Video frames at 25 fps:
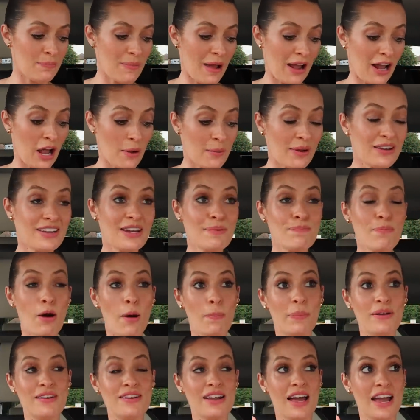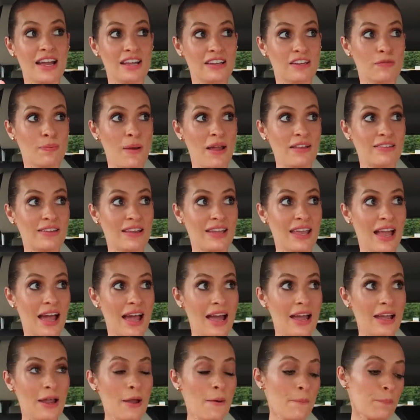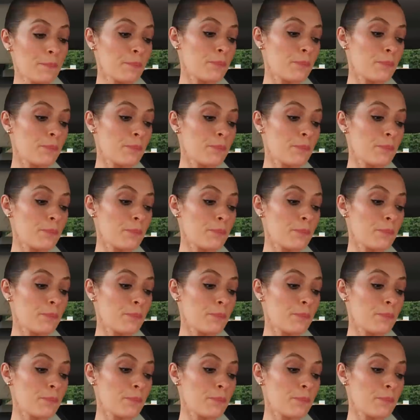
back home I did pop into Space NK I